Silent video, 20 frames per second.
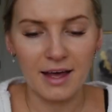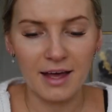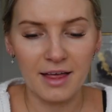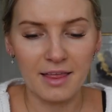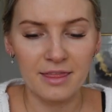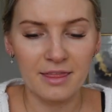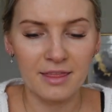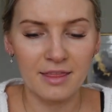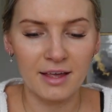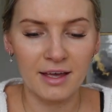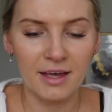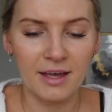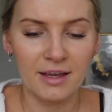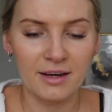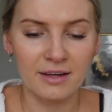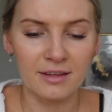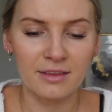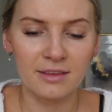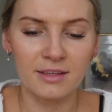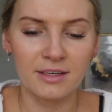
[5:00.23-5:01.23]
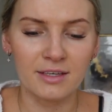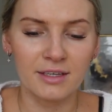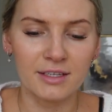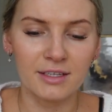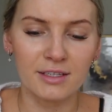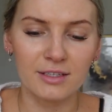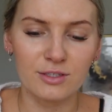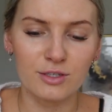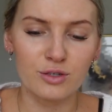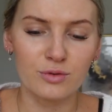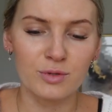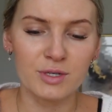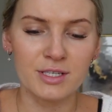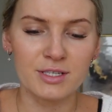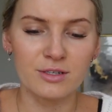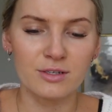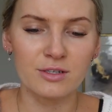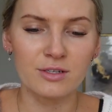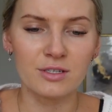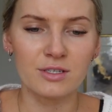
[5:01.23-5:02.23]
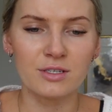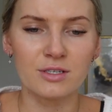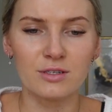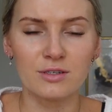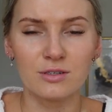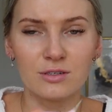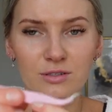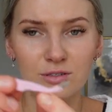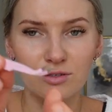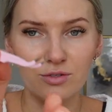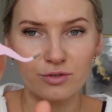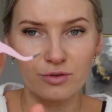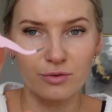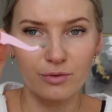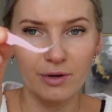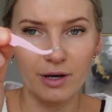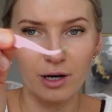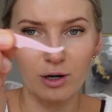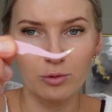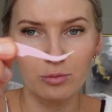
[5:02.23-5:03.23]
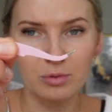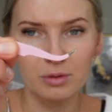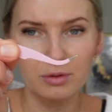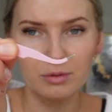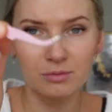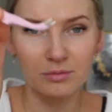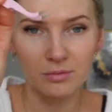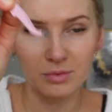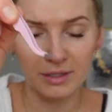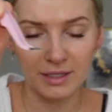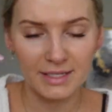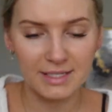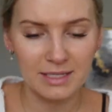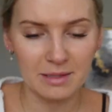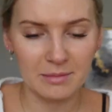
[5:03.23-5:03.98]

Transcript: and then the tweezers to help place